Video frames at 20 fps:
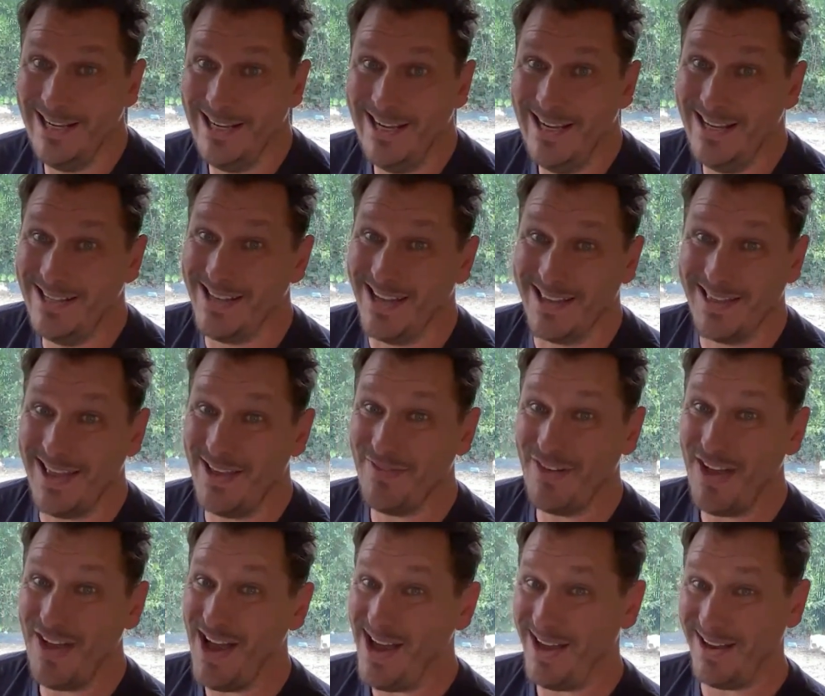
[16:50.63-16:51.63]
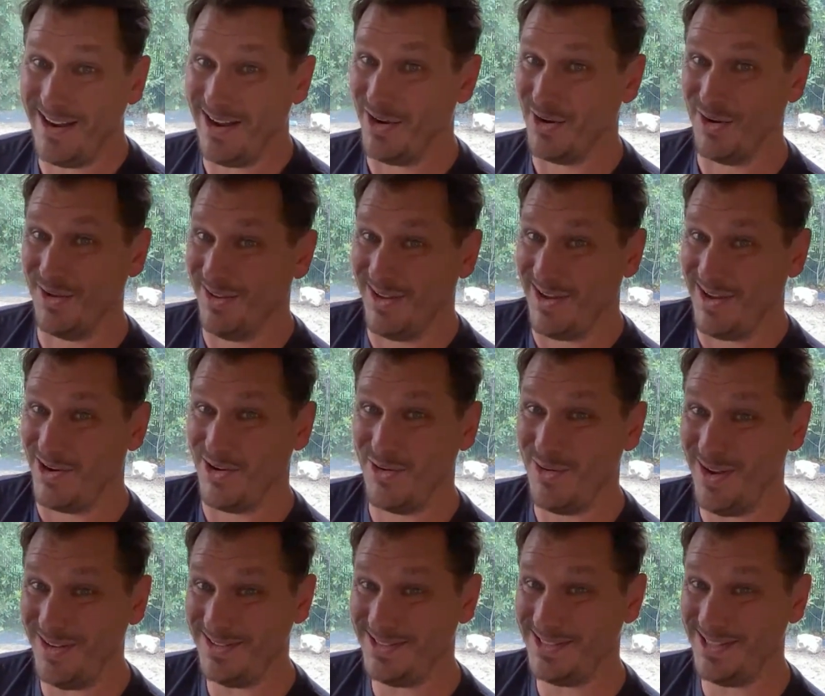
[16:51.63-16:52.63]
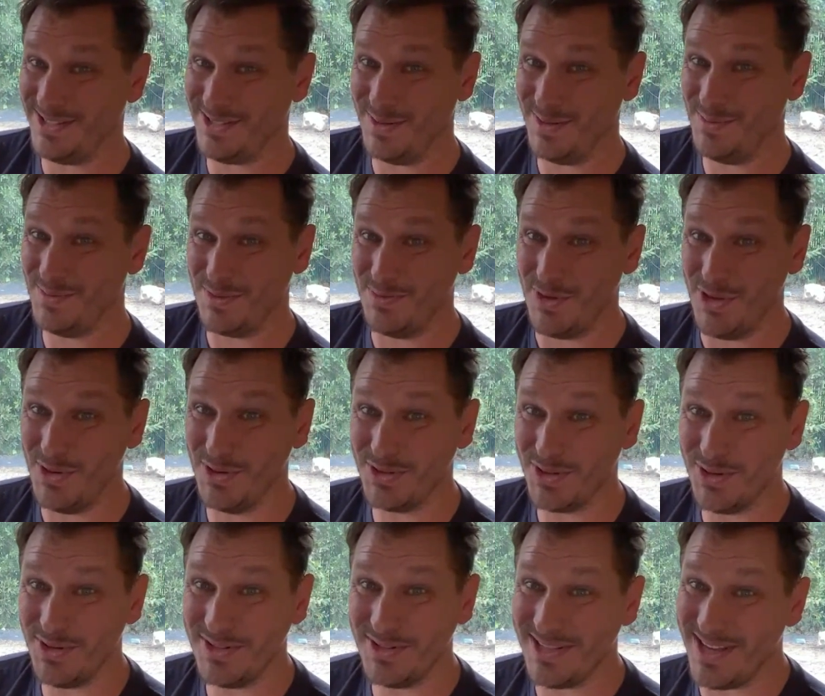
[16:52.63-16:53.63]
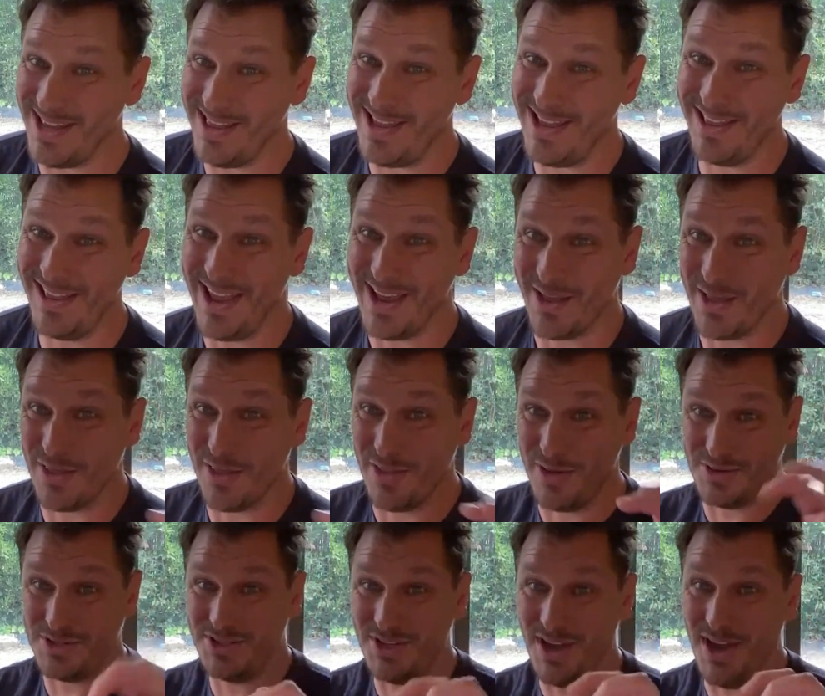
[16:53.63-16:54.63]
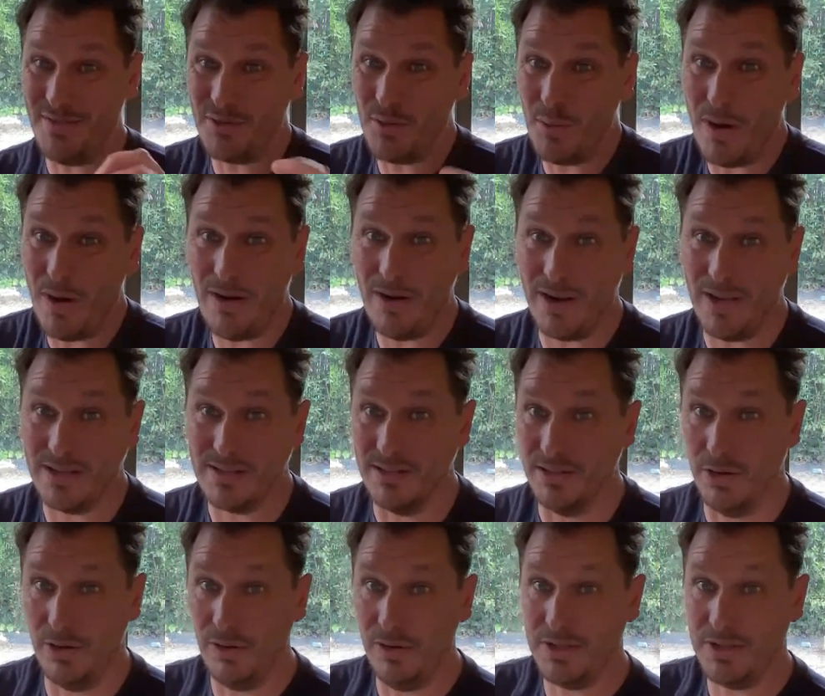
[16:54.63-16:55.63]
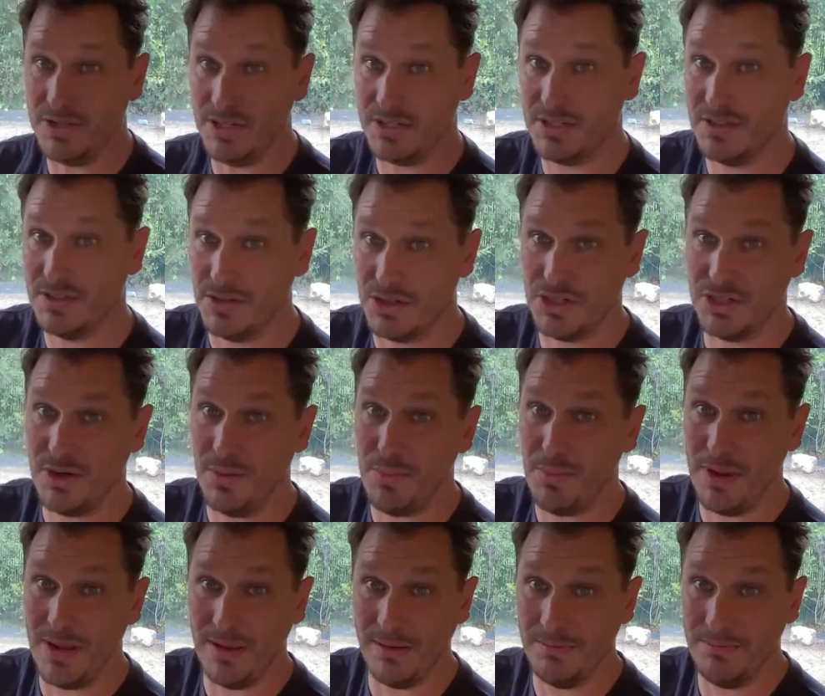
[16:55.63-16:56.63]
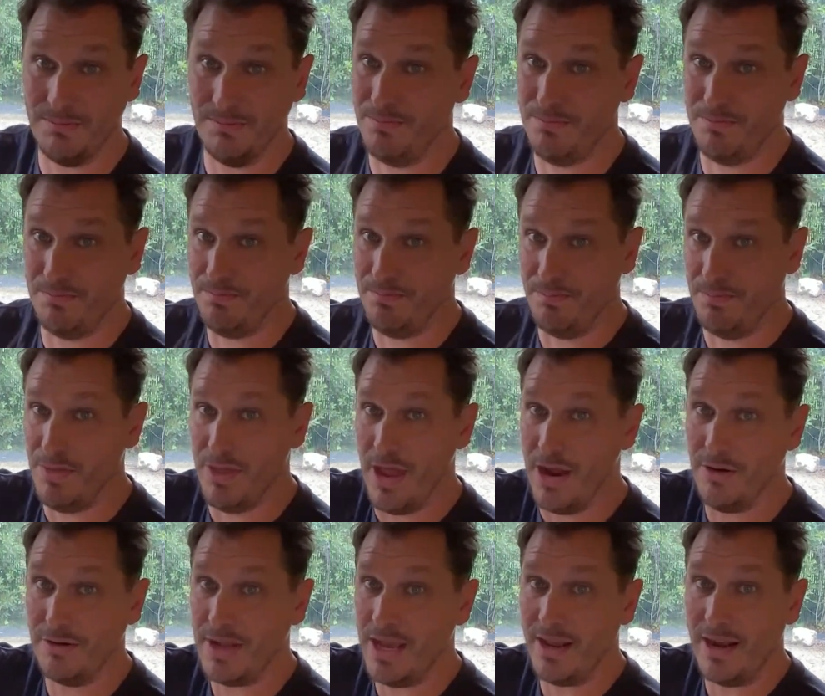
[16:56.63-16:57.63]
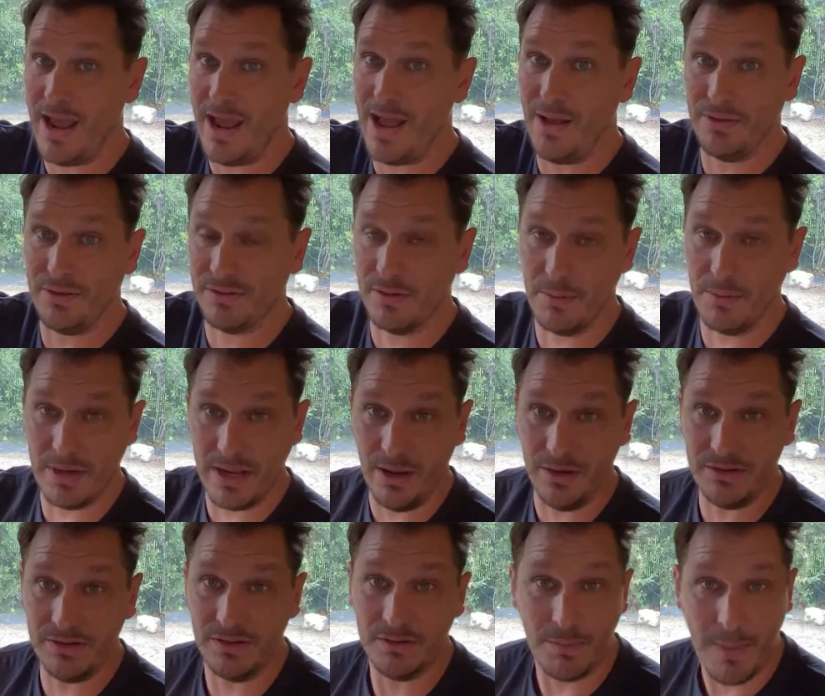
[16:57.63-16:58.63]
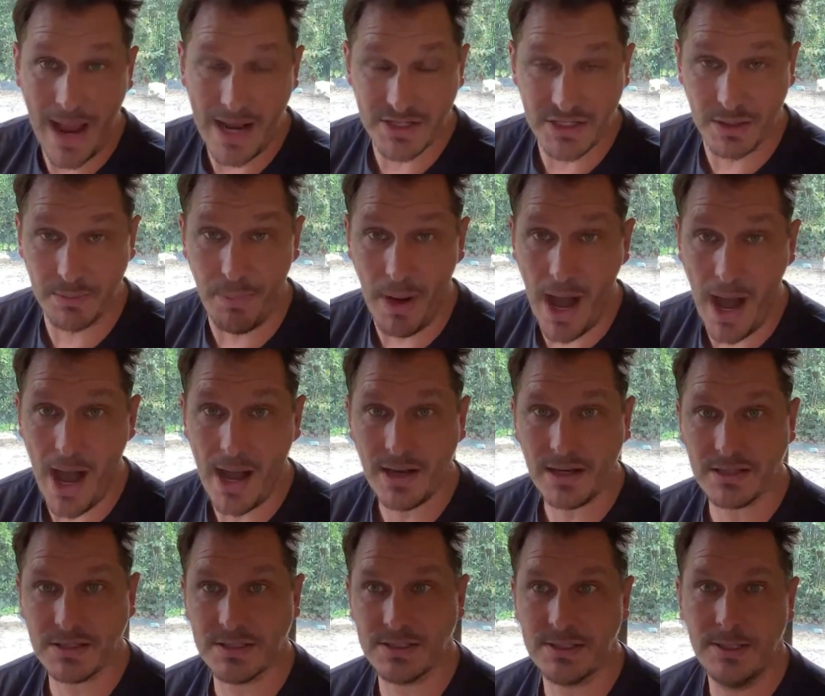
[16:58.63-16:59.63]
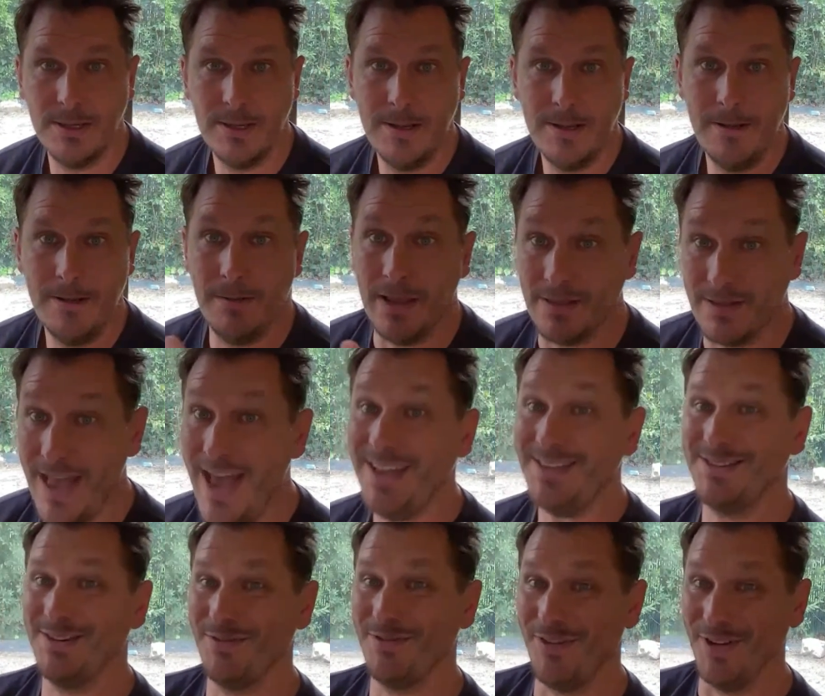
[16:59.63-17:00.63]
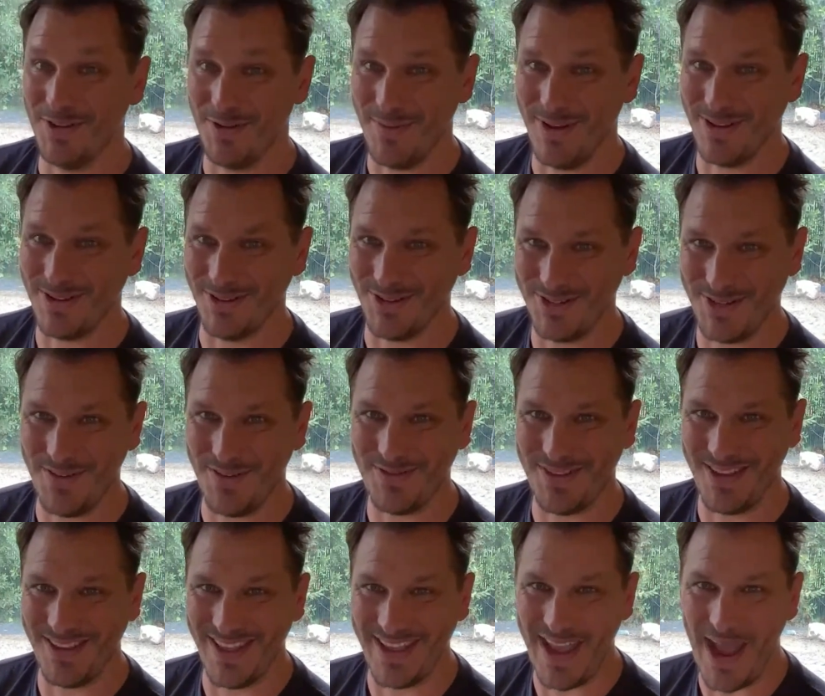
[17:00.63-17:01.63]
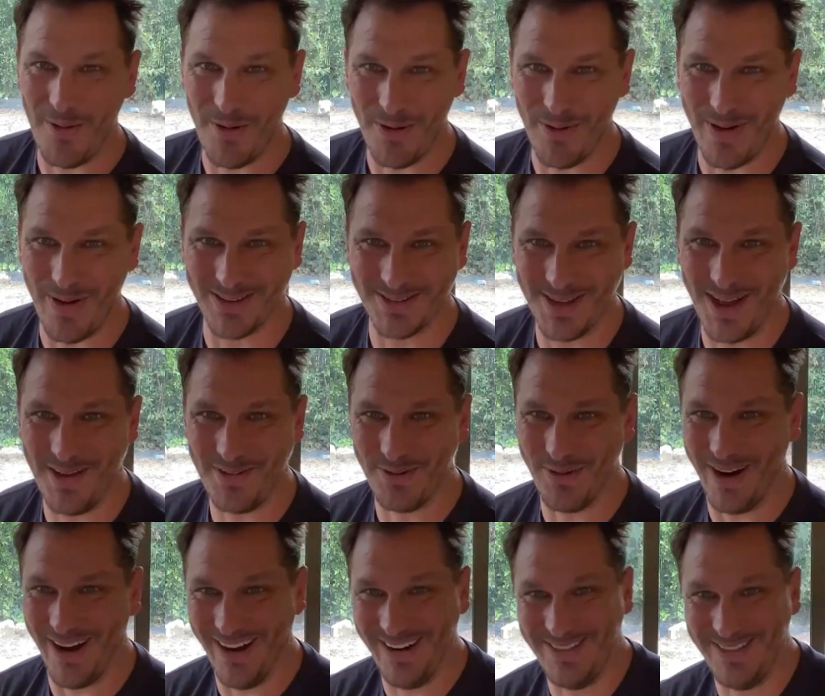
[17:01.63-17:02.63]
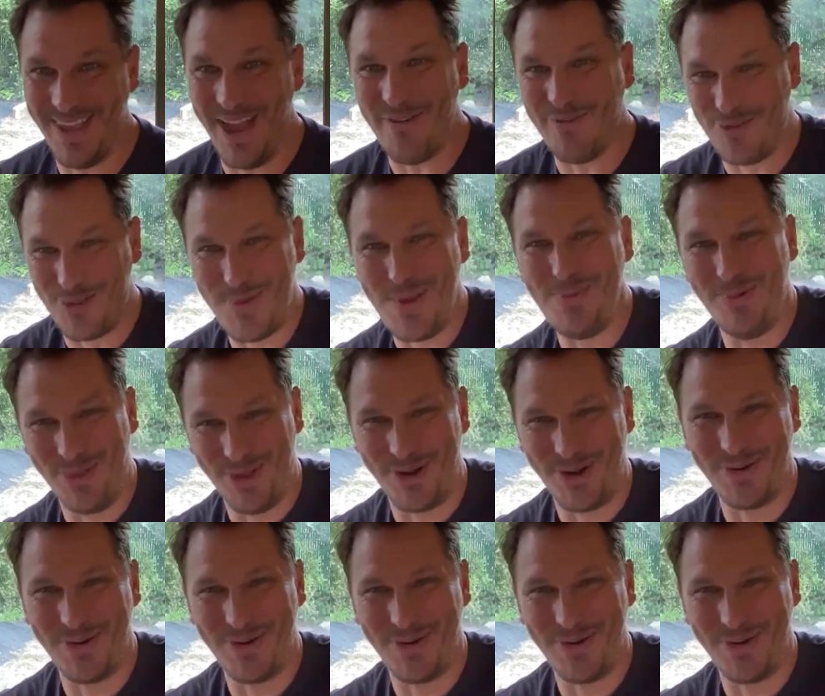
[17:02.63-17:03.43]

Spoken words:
it's like they've got like a CRUD system, some users, and then like their software is literally just shipping their data out to somebody else's magic box. Like that's a fundamental shift in like how we write software, not for the people that are